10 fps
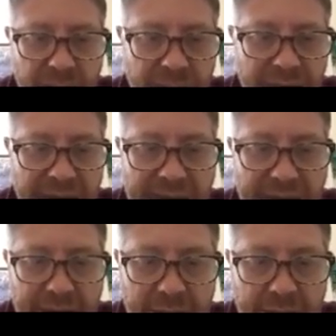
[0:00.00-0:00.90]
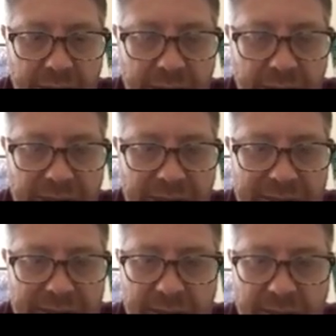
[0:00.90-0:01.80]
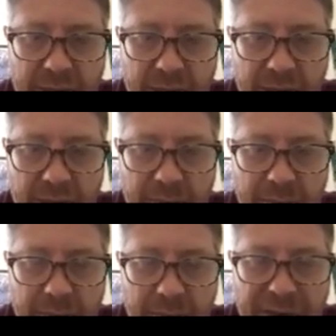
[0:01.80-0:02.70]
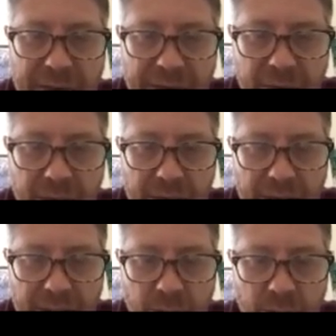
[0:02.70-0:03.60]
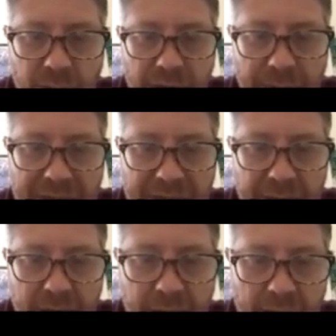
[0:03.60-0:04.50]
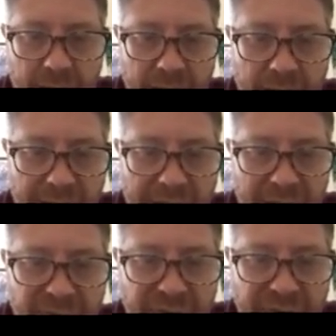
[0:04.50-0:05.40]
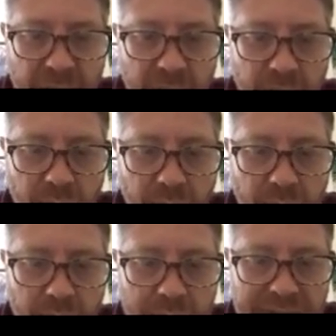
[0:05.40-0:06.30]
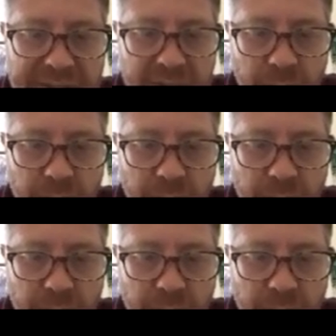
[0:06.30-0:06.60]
then this perineal artery will come in and fill distal